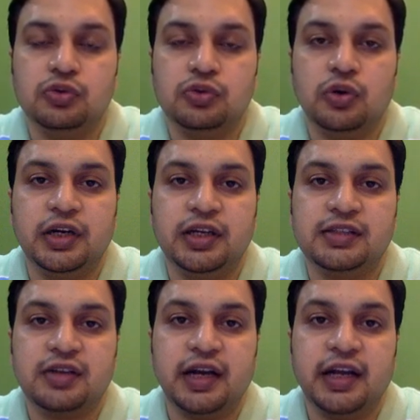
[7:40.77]
So it
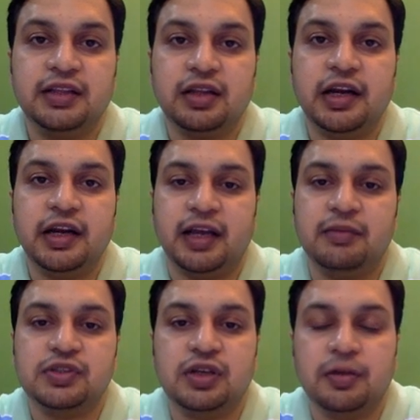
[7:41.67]
is trading 3
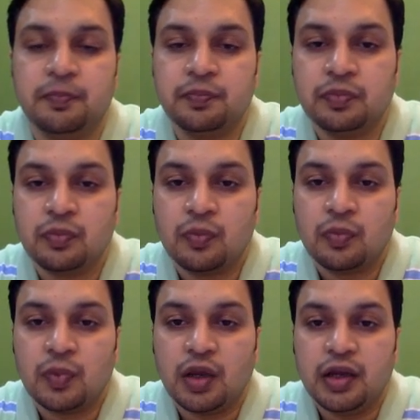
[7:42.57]
times the
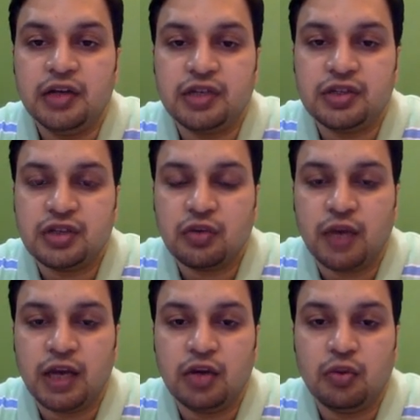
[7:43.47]
intrinsic
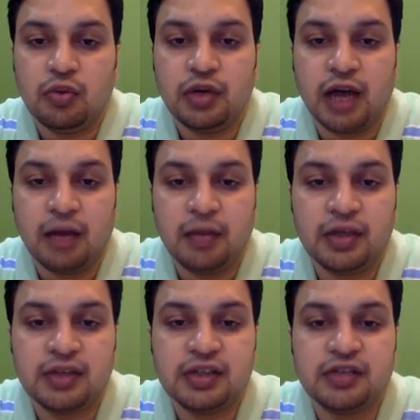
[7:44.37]
value.
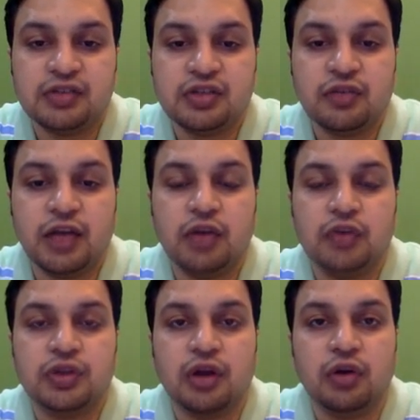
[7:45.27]
Dabur's intrinsic value
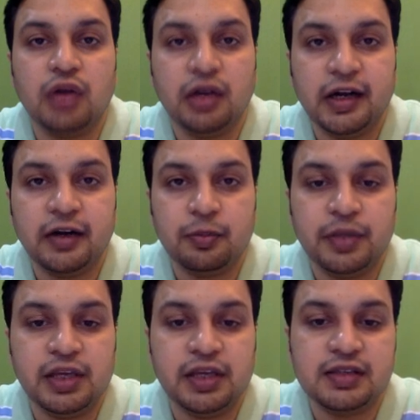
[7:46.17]
is around 100
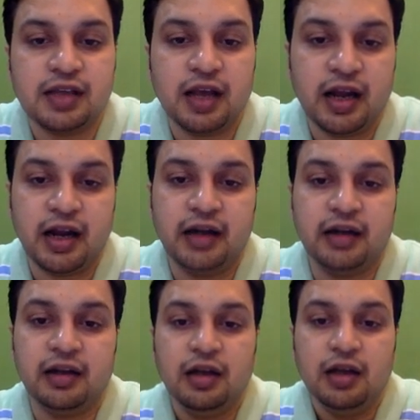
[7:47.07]
rupees
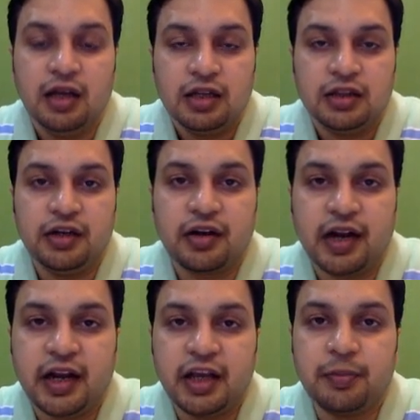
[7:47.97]
and the
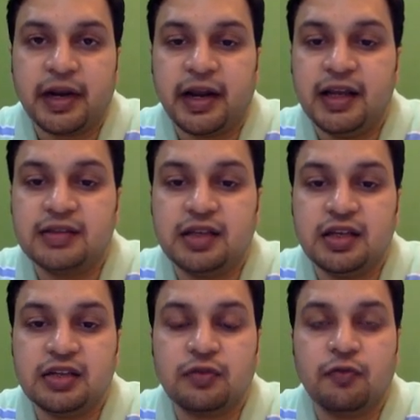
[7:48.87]
trading price
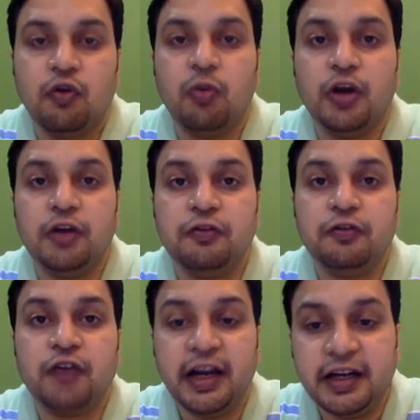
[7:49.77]
is
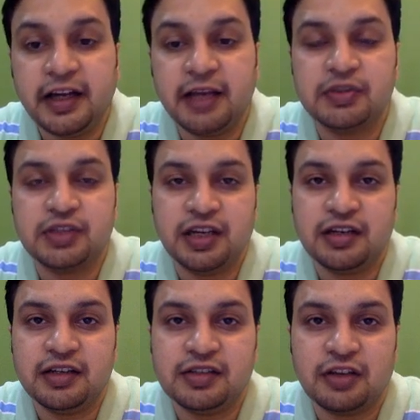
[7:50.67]
4.5 times the
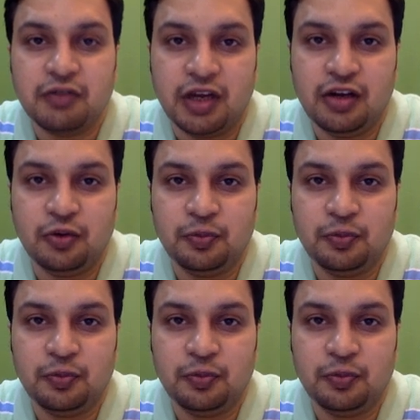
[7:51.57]
intrinsic value.